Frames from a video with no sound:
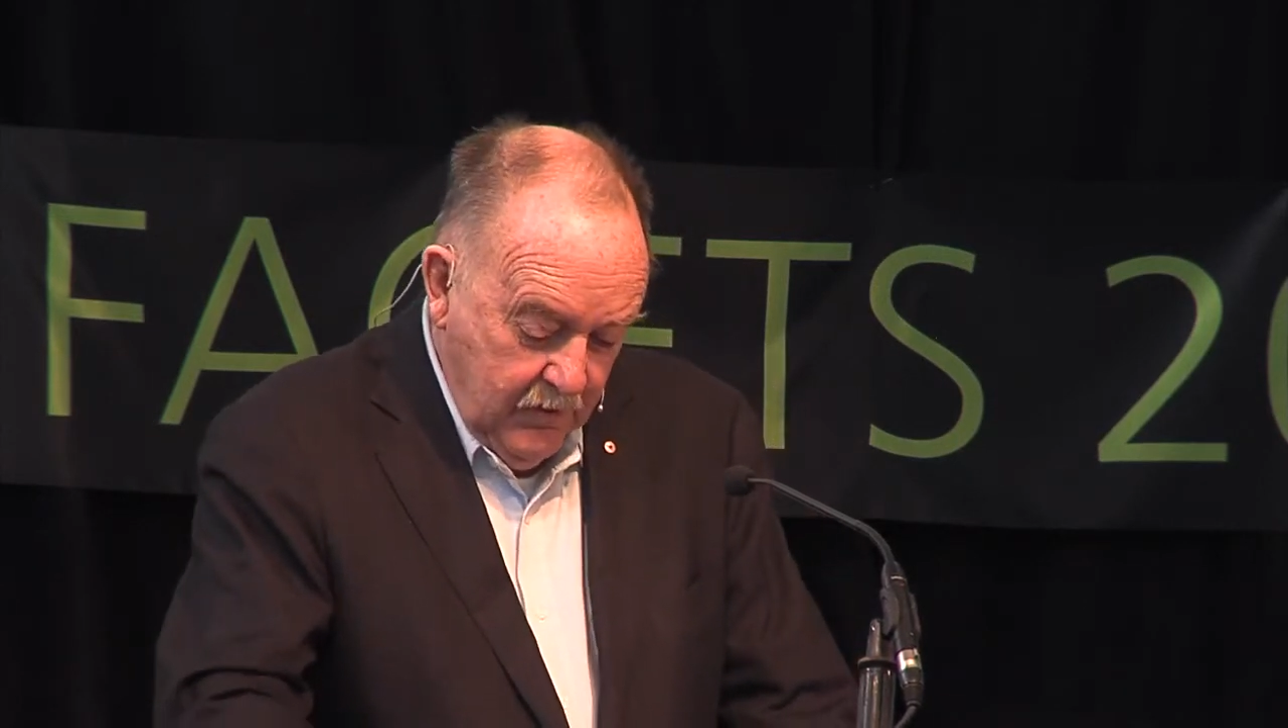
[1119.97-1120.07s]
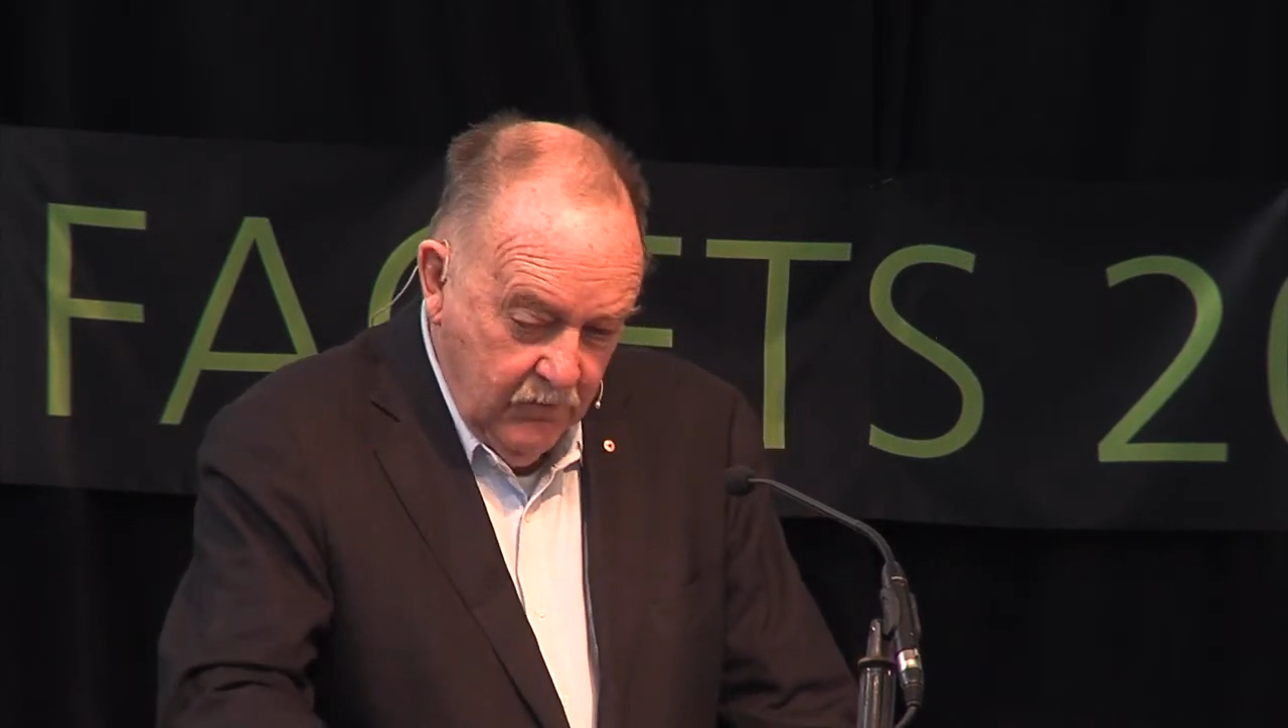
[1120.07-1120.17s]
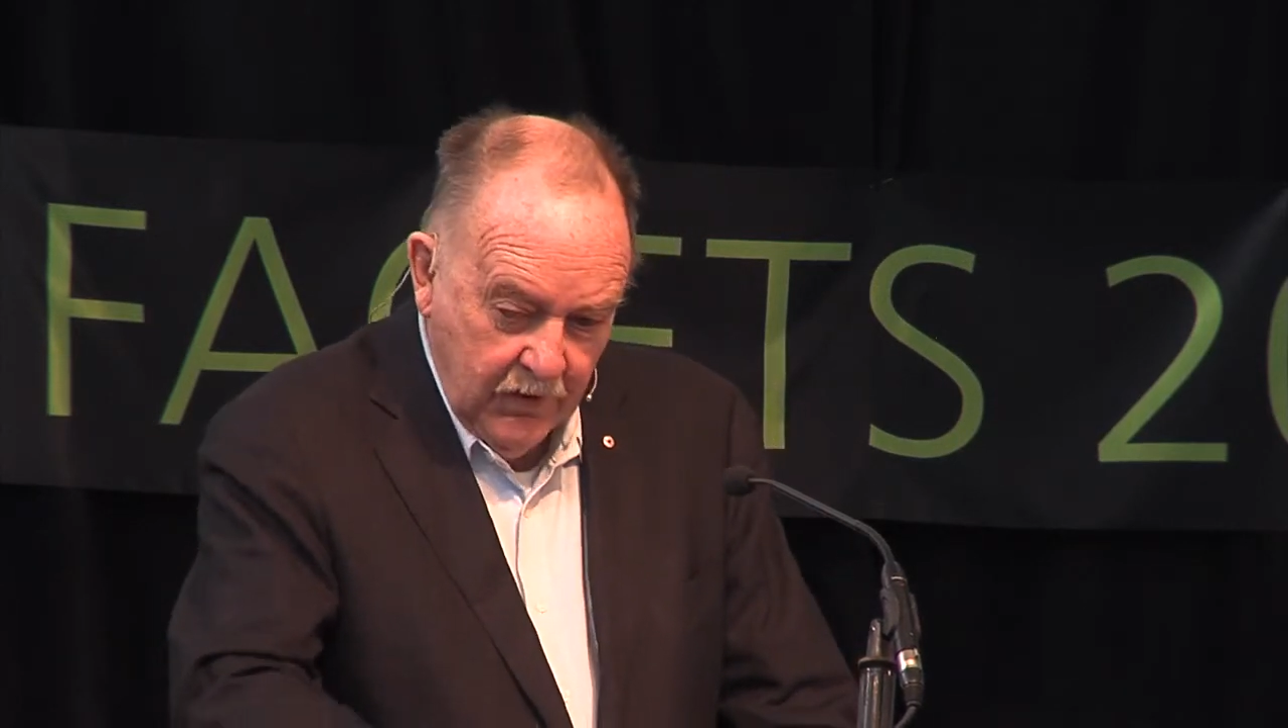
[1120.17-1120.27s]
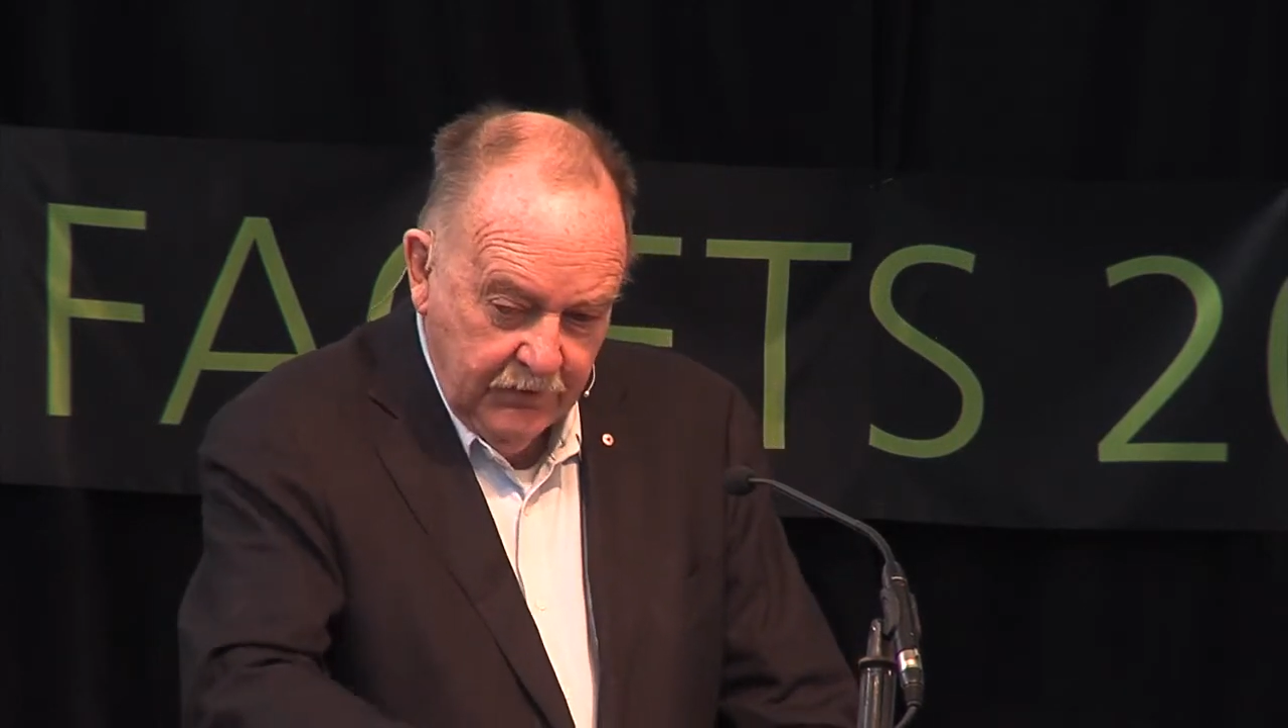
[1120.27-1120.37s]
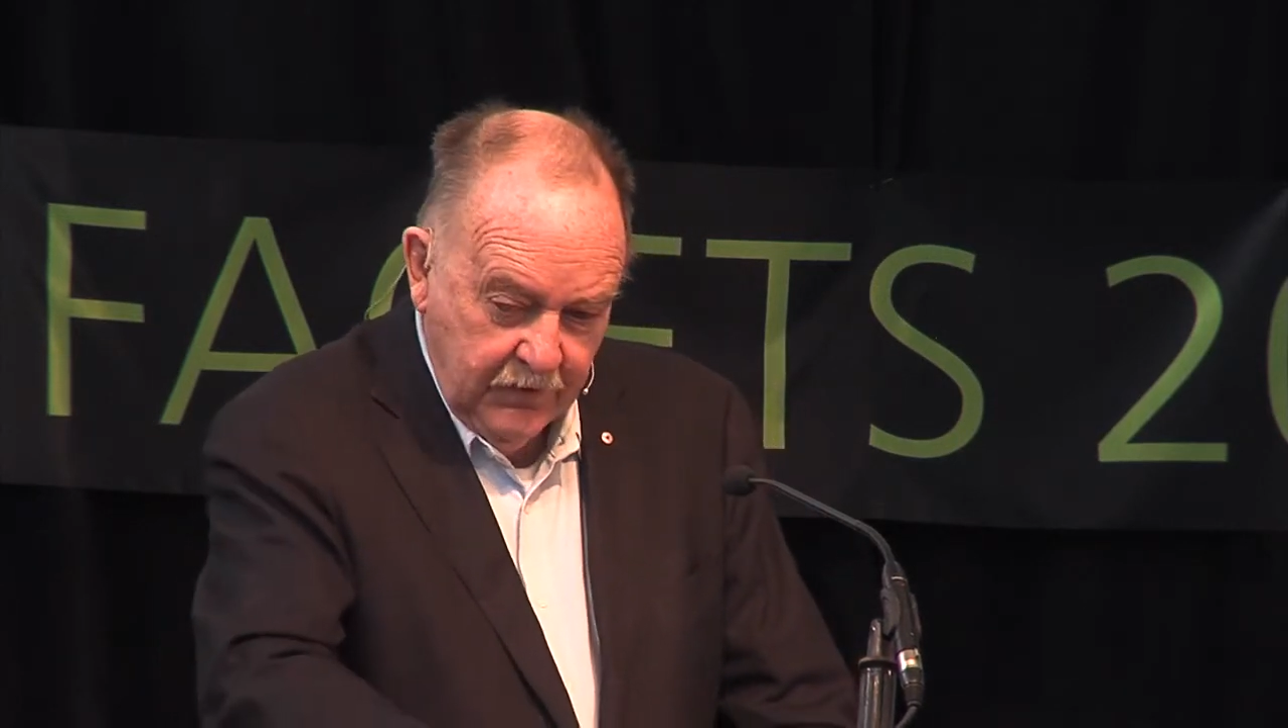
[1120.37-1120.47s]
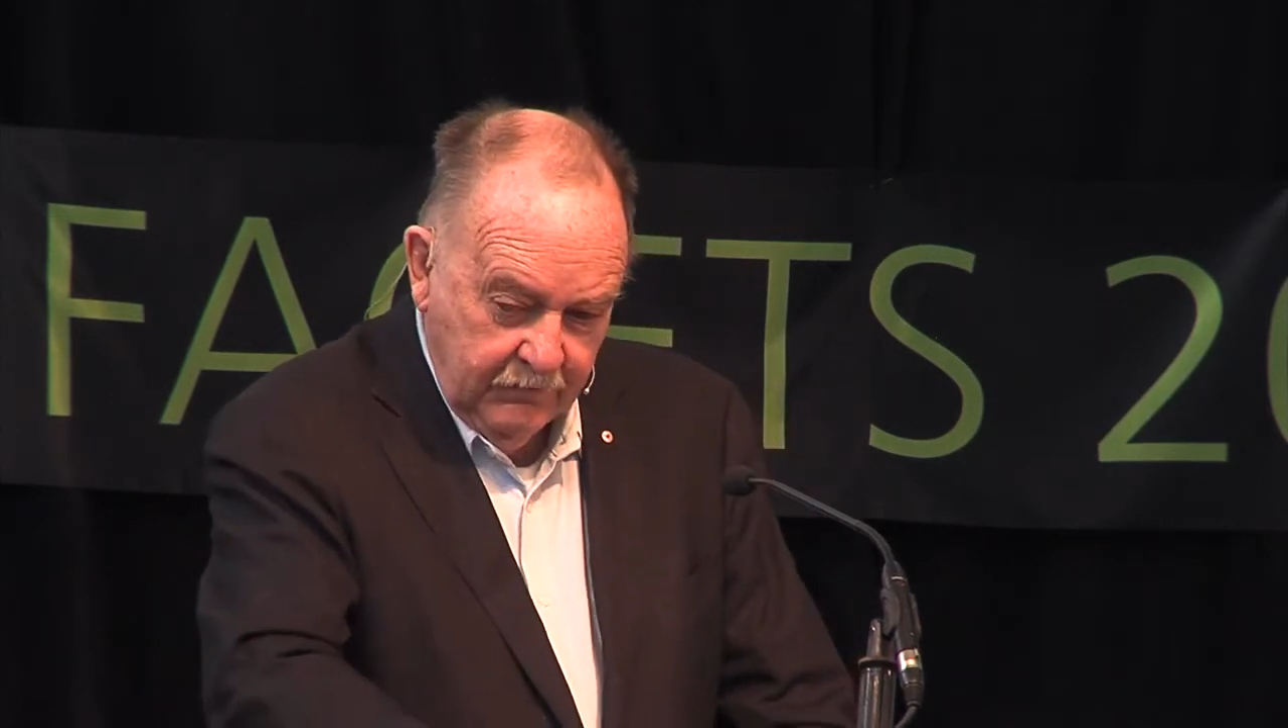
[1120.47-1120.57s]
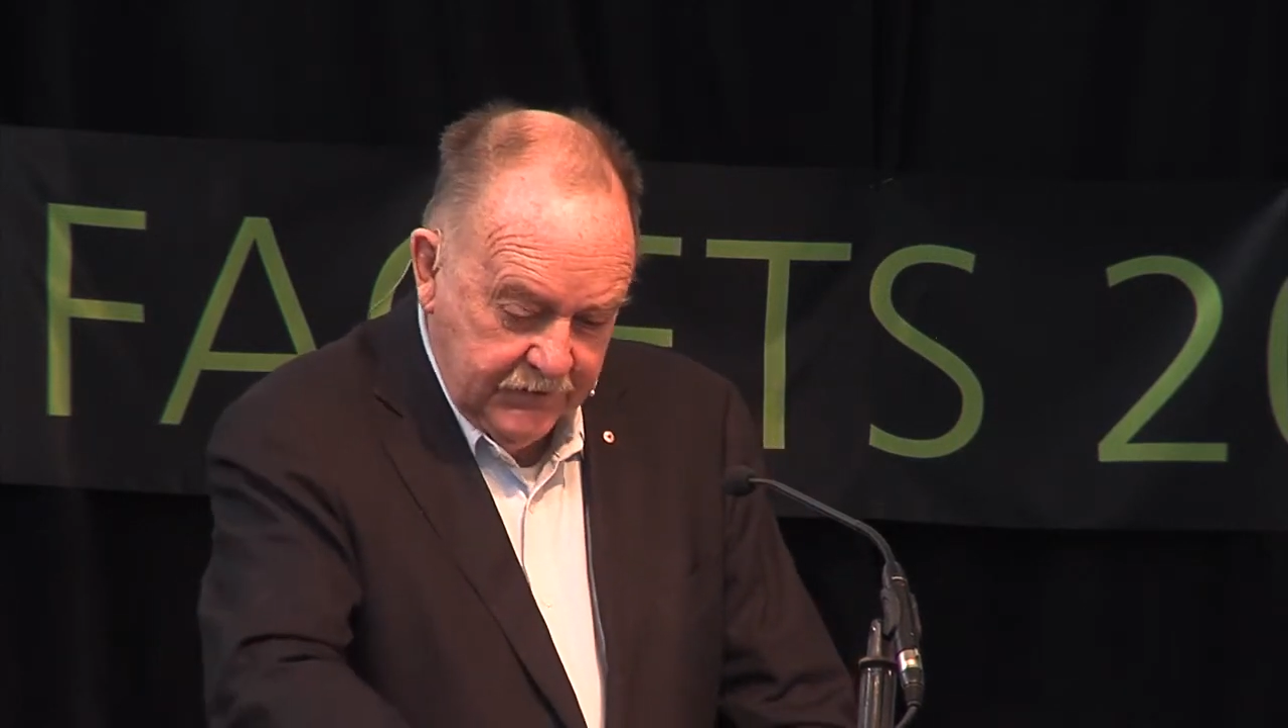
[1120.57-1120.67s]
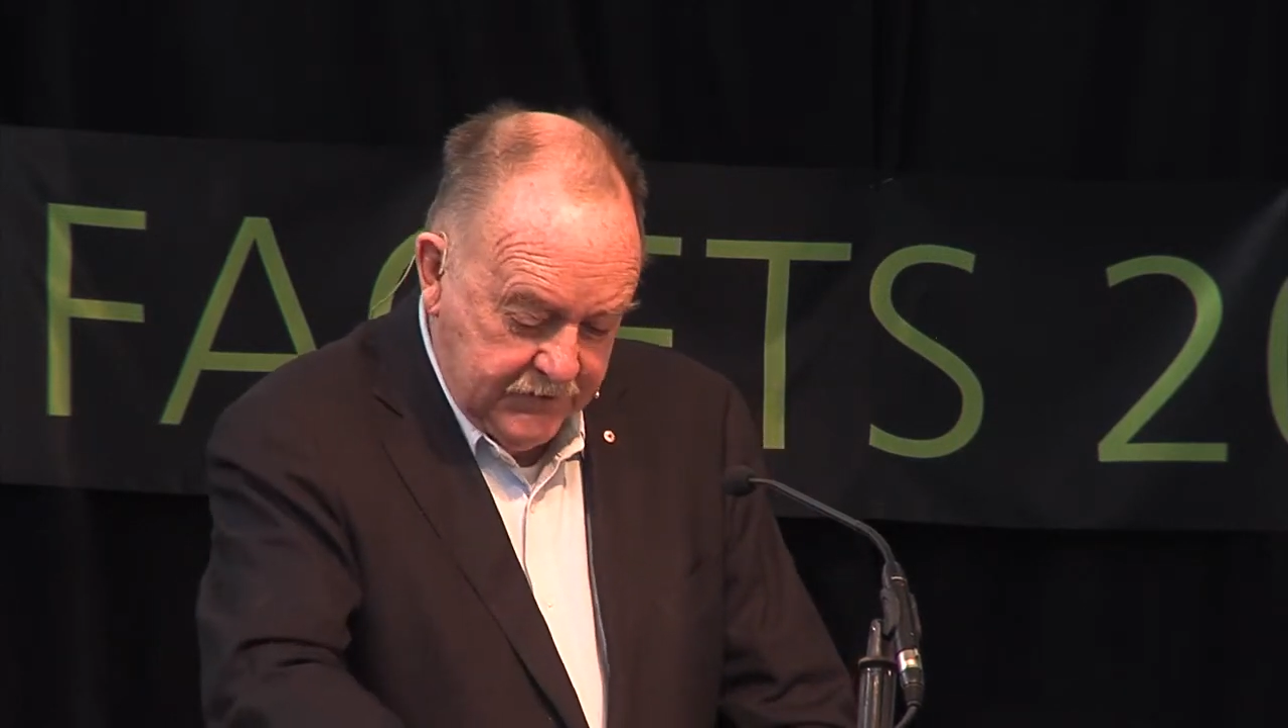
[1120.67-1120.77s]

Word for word: One thing for